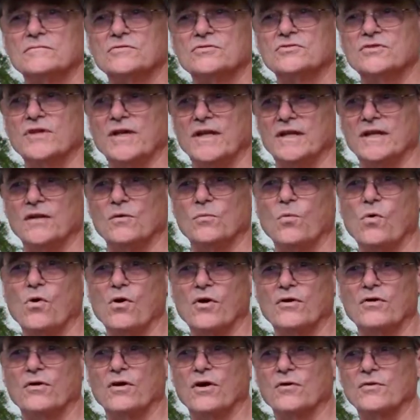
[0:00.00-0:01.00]
staying in
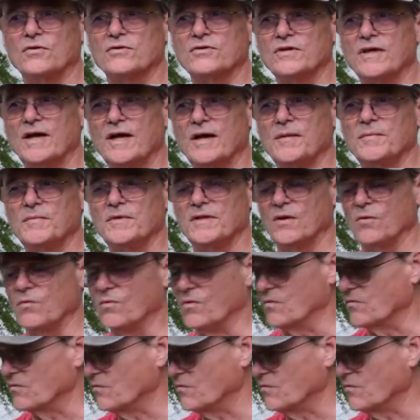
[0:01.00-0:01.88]
water all the time and they won't